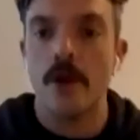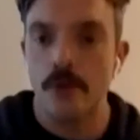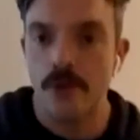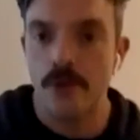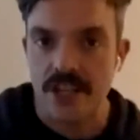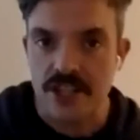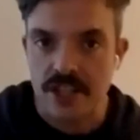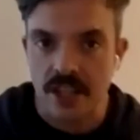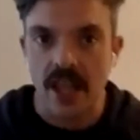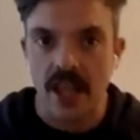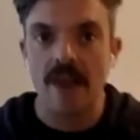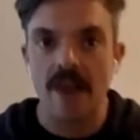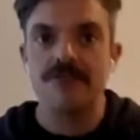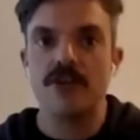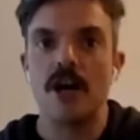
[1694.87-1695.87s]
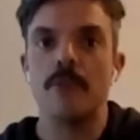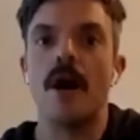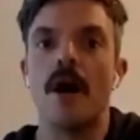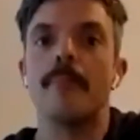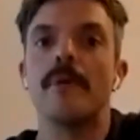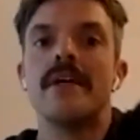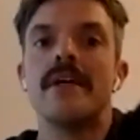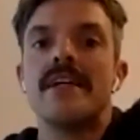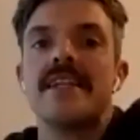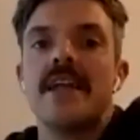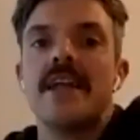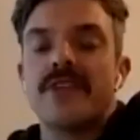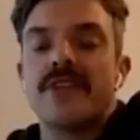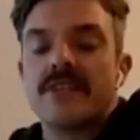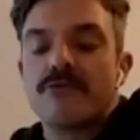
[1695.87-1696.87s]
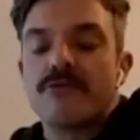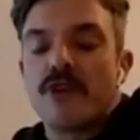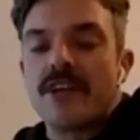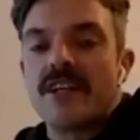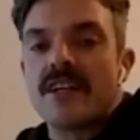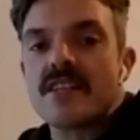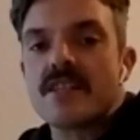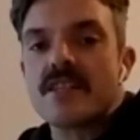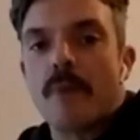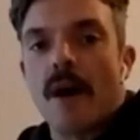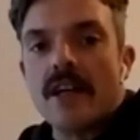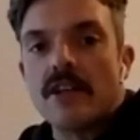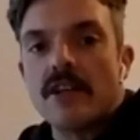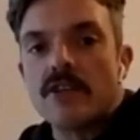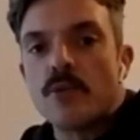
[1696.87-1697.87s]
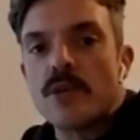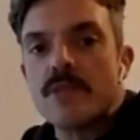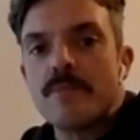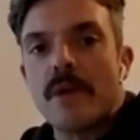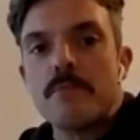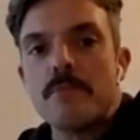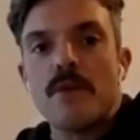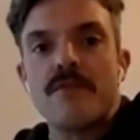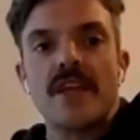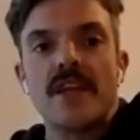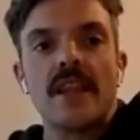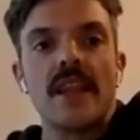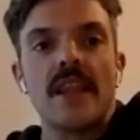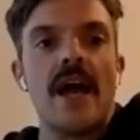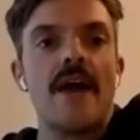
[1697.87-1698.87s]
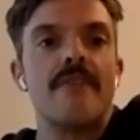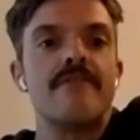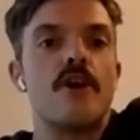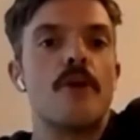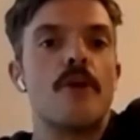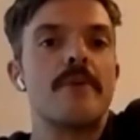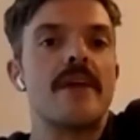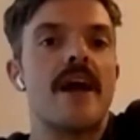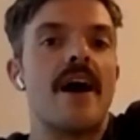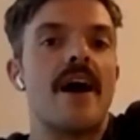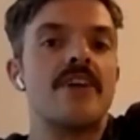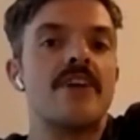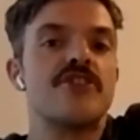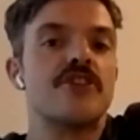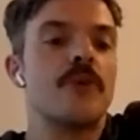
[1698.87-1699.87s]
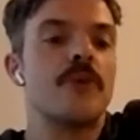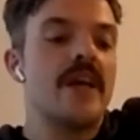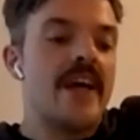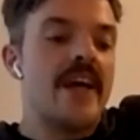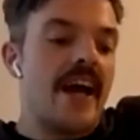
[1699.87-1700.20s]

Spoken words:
Reach left arm up. Now think of creating a spinal twist by moving the left arm behind you